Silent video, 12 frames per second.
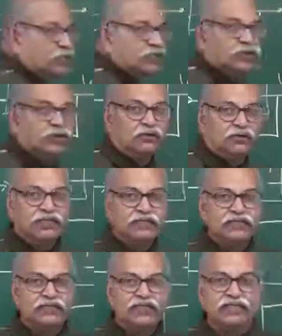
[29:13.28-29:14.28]
So in
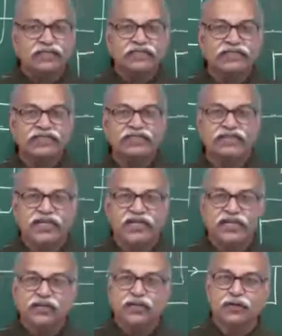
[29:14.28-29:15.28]
this oscillator that
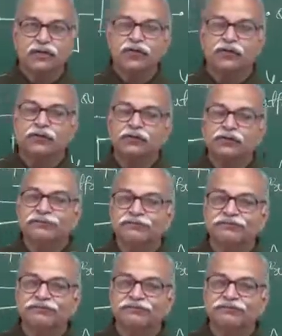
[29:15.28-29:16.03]
I showed you,